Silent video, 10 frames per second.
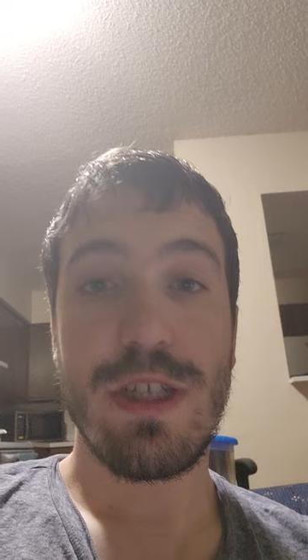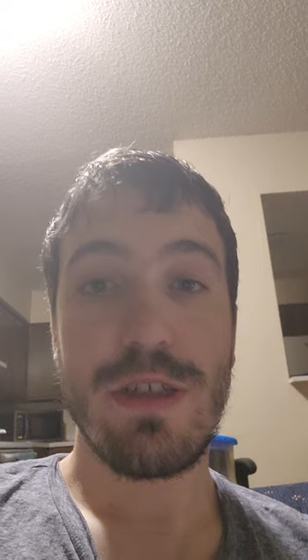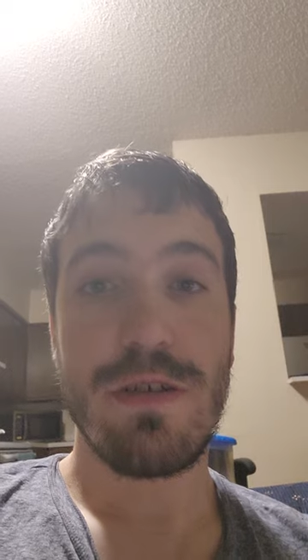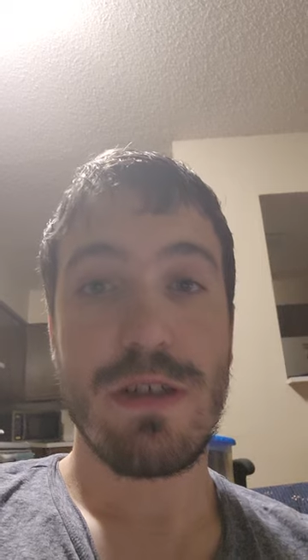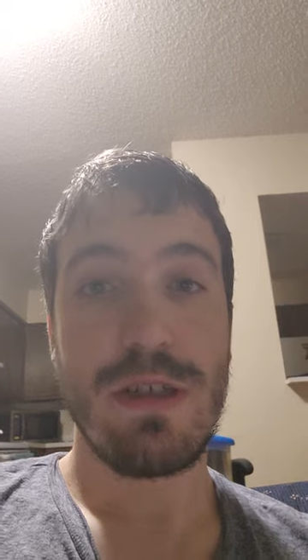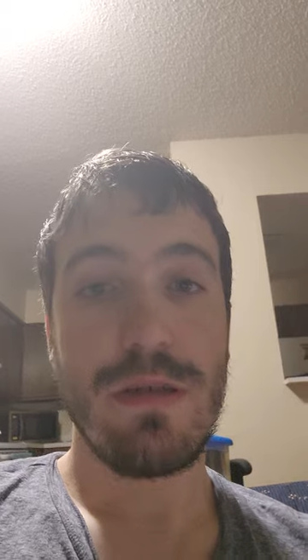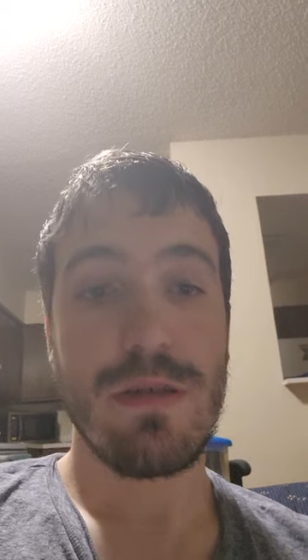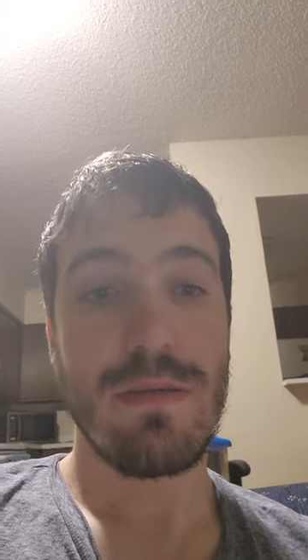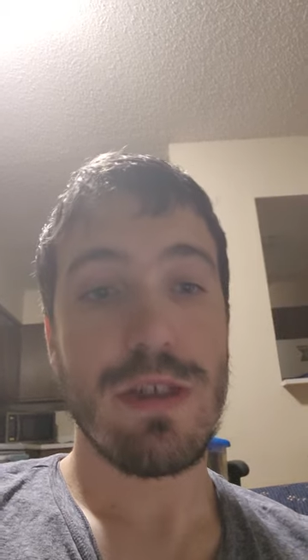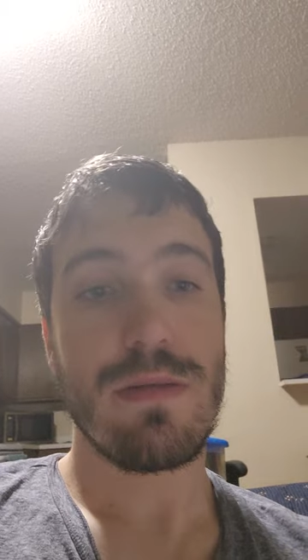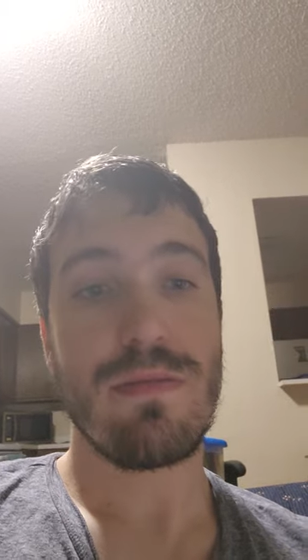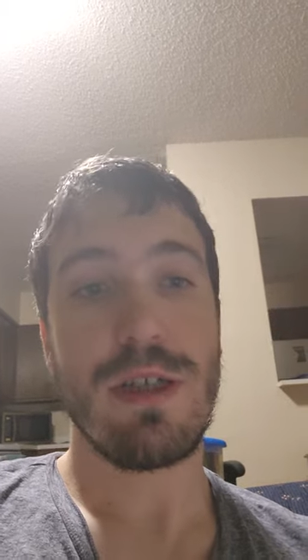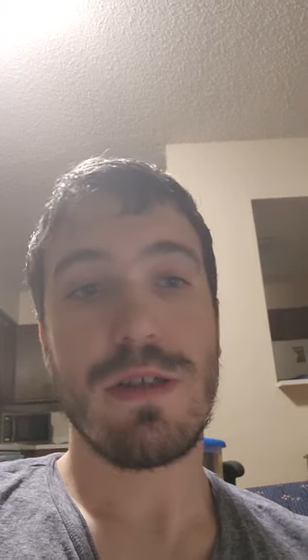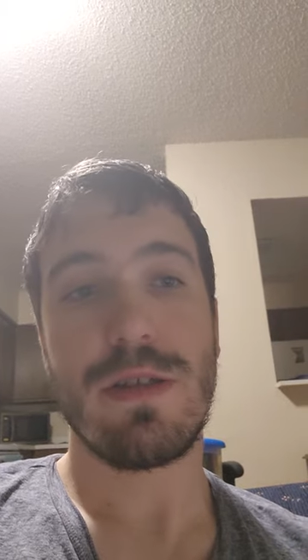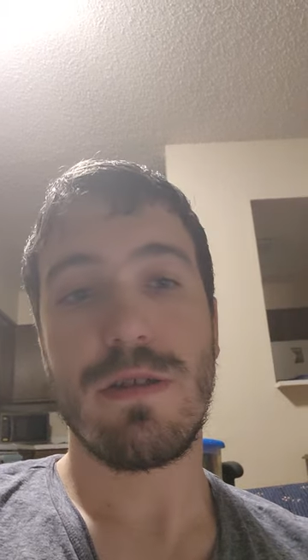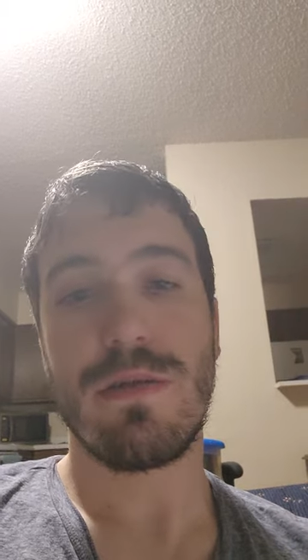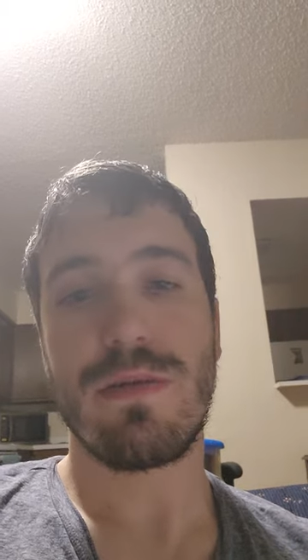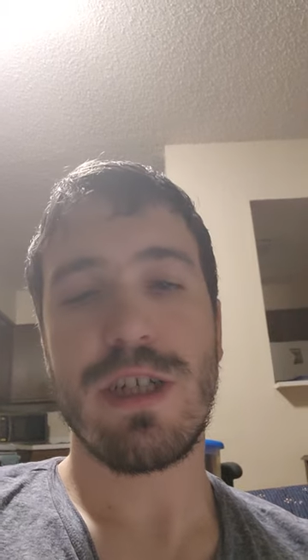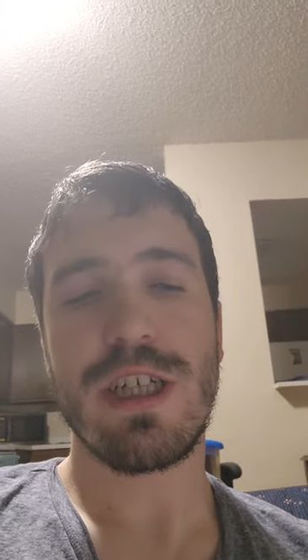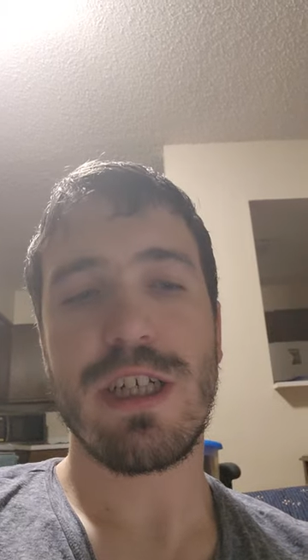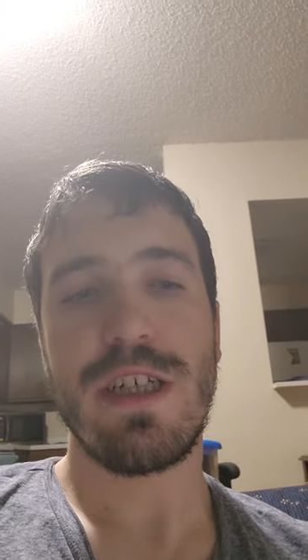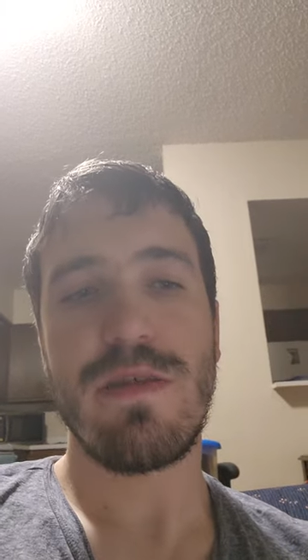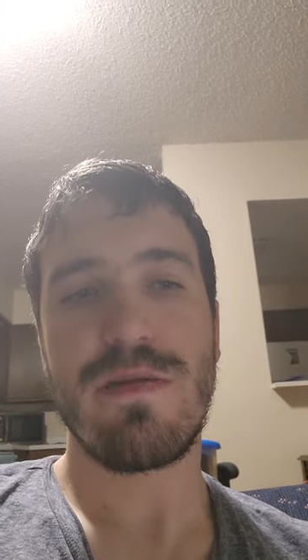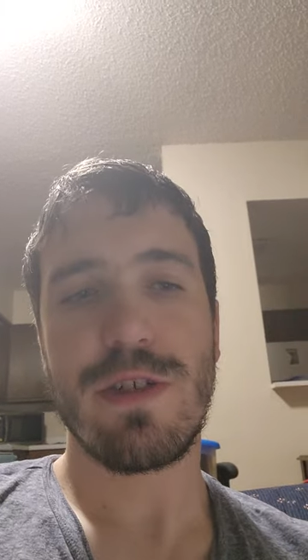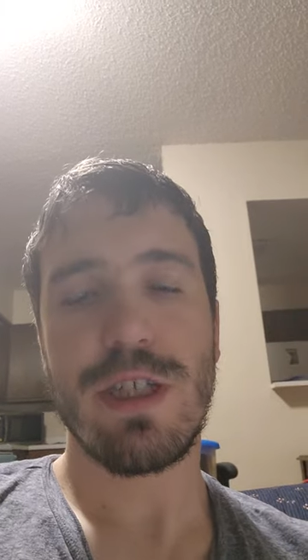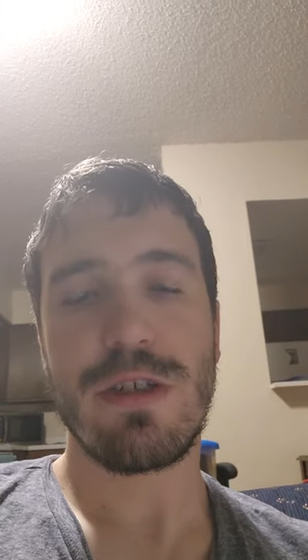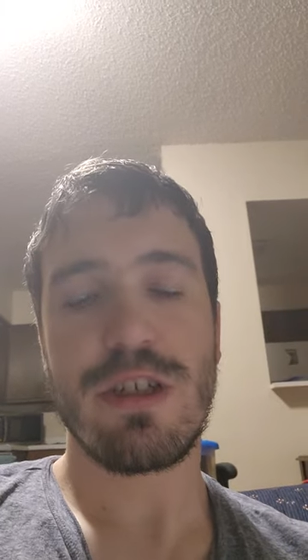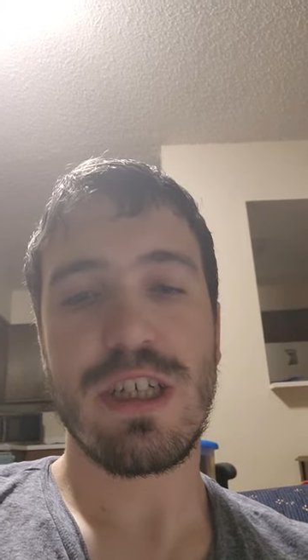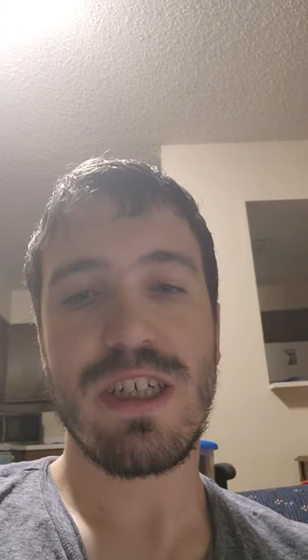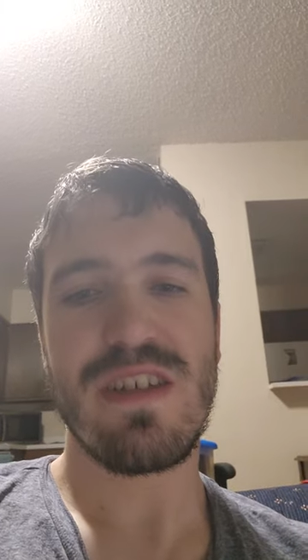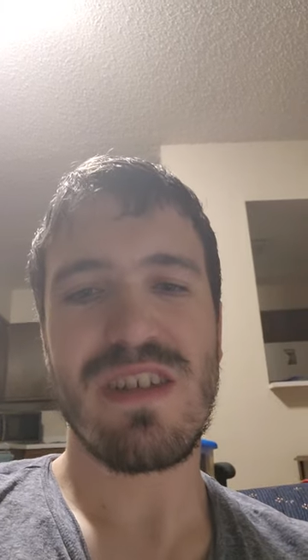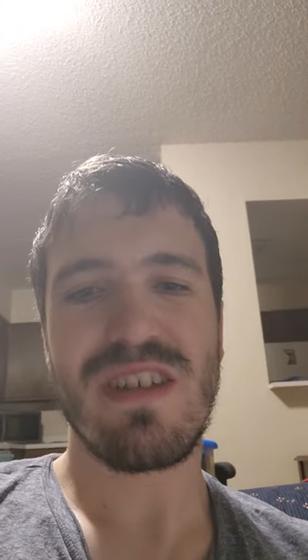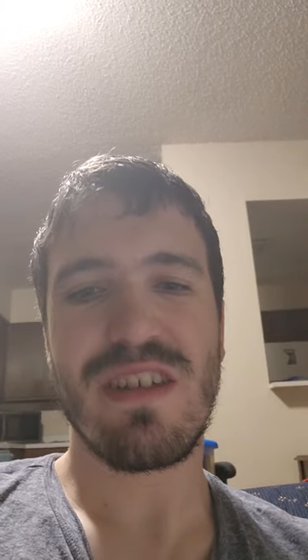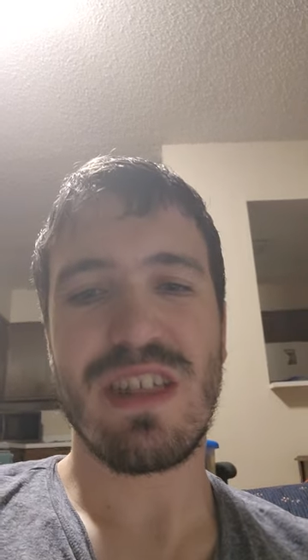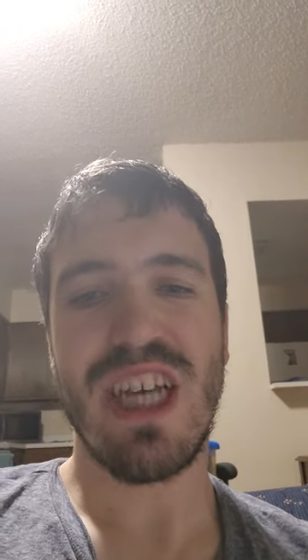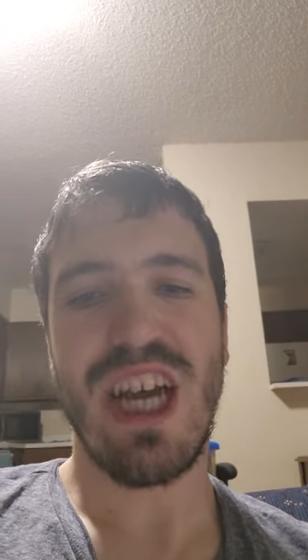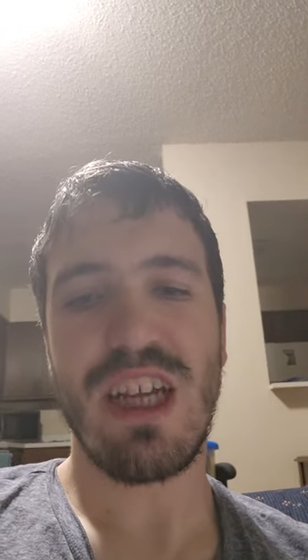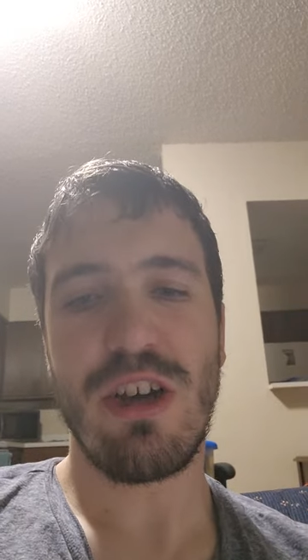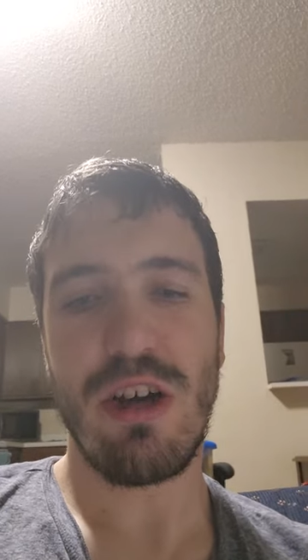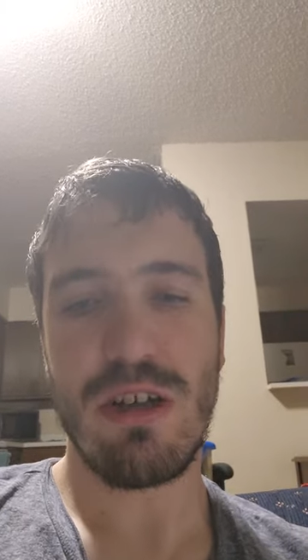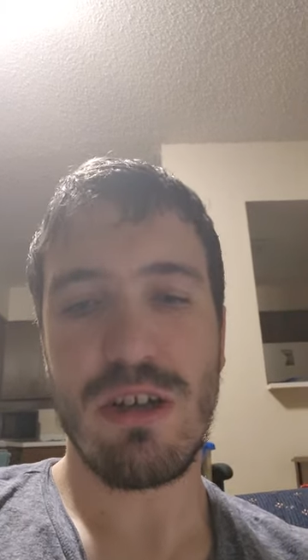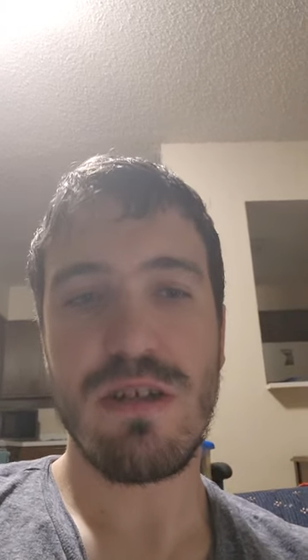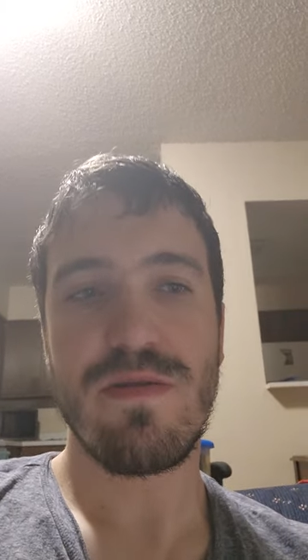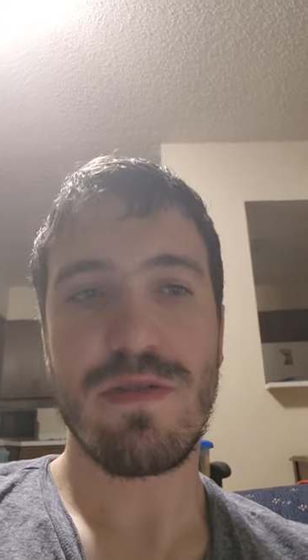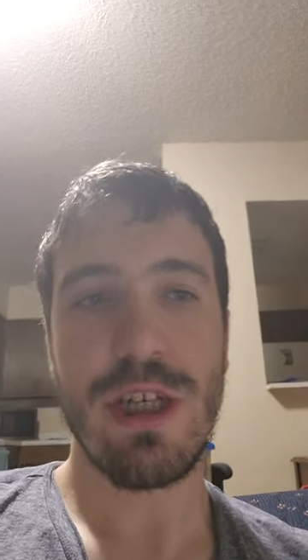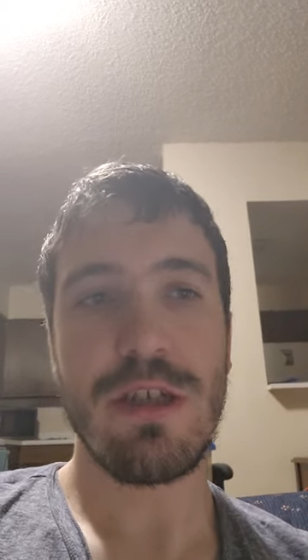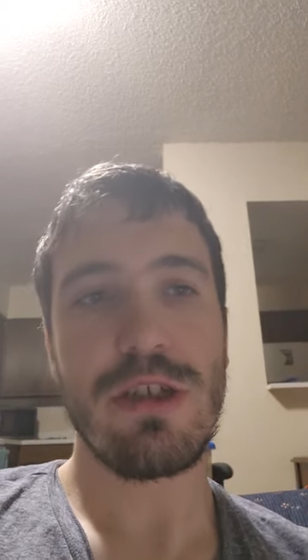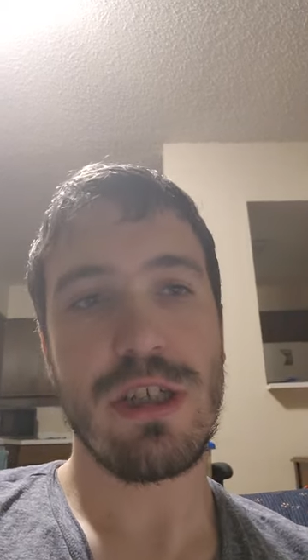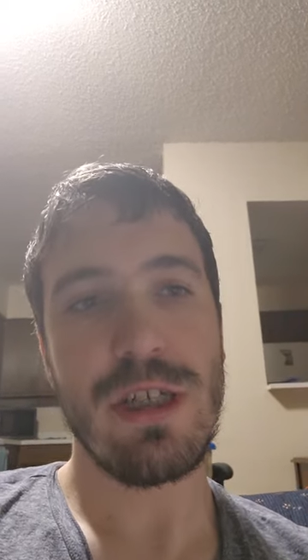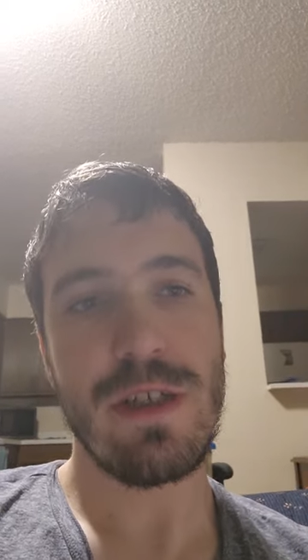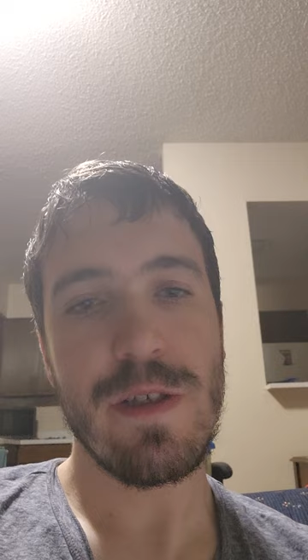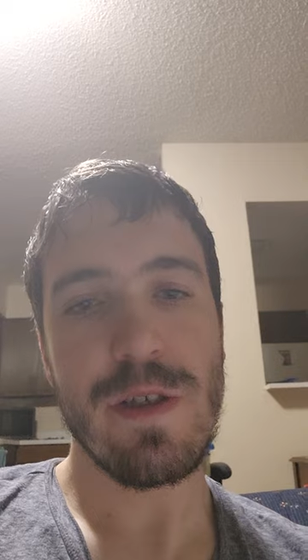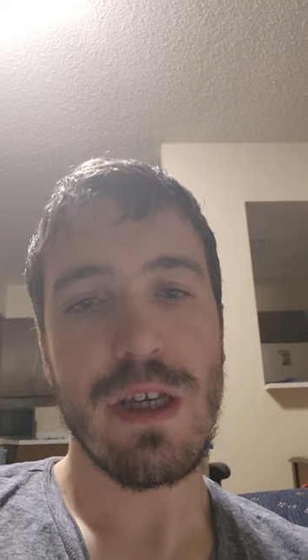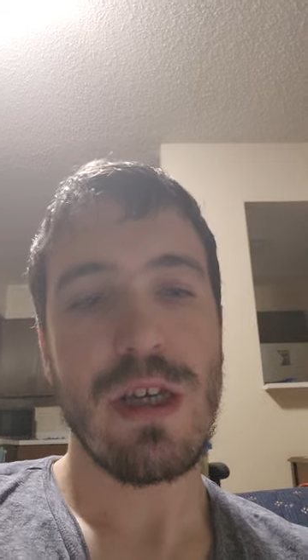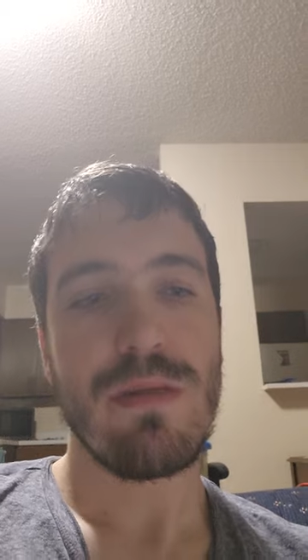Video today, I'm gonna be comparing the Rocky franchise to the Die Hard franchise.